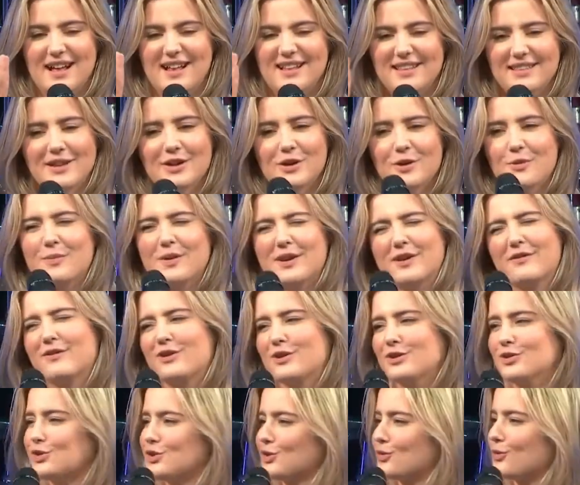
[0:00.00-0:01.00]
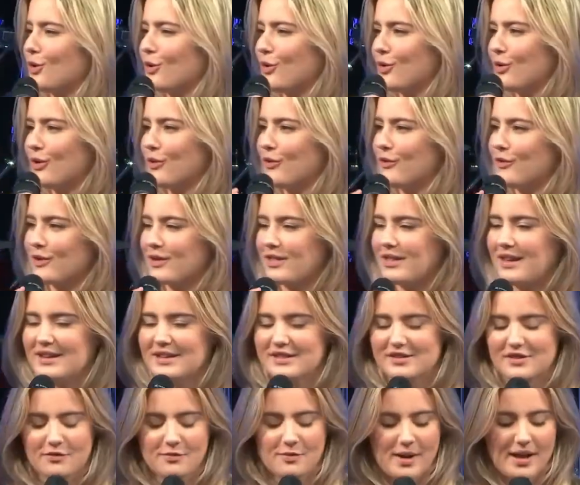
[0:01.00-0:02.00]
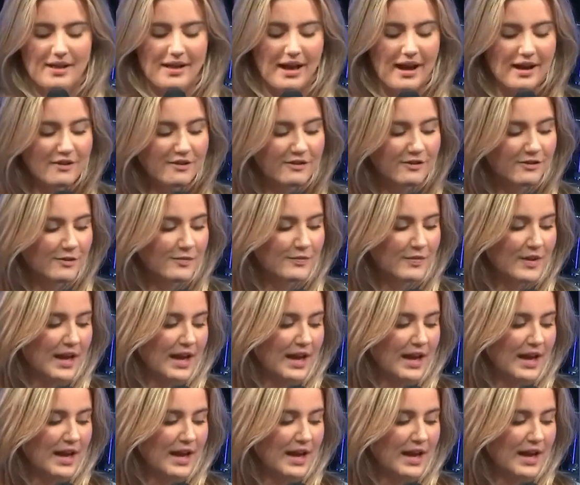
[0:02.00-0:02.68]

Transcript: a little bit of control over things of my life.